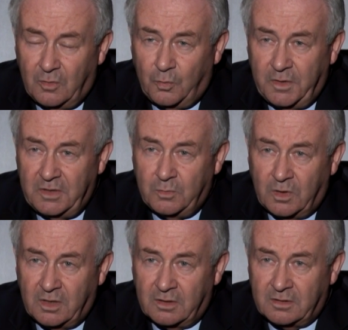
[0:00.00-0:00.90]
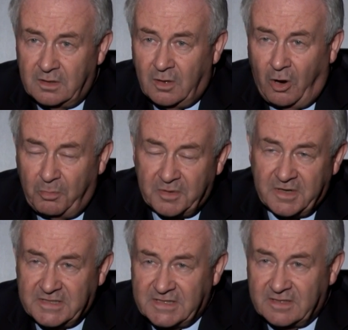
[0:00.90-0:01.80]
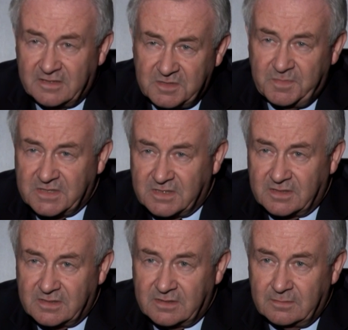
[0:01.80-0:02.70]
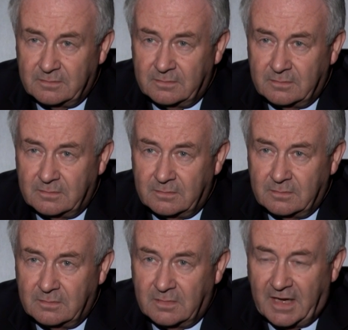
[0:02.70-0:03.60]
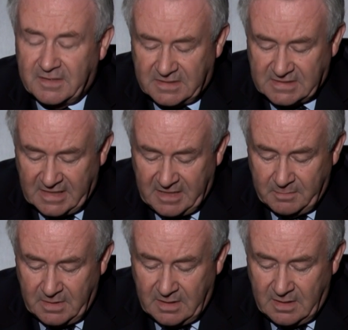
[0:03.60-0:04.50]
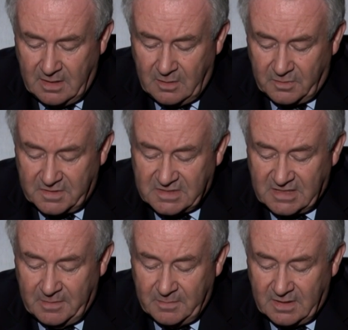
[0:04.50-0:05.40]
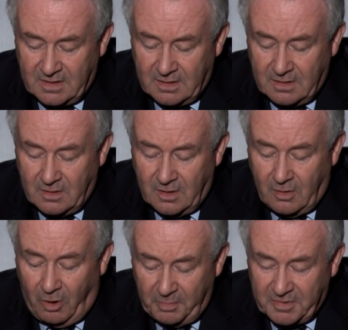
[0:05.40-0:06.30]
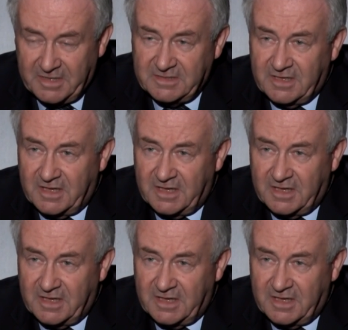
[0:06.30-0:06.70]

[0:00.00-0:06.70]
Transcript: we were operating this business at with the same operating